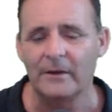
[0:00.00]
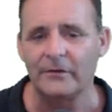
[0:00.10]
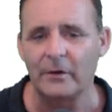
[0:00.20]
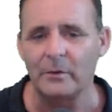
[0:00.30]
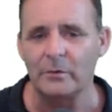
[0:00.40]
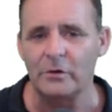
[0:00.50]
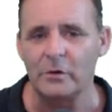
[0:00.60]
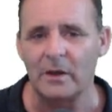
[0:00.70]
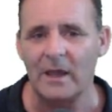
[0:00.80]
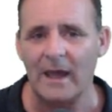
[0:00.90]
So
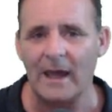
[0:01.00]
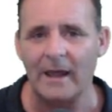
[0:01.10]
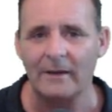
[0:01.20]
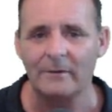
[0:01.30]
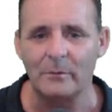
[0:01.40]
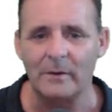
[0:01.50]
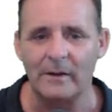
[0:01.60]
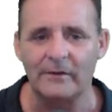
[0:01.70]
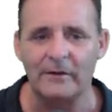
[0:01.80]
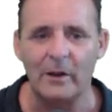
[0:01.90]
you can, when
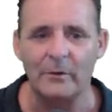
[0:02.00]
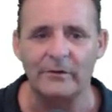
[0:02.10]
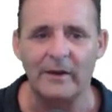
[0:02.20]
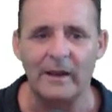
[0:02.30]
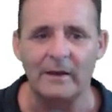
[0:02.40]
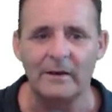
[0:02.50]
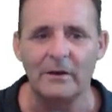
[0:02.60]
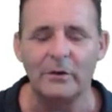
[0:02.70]
this loads here,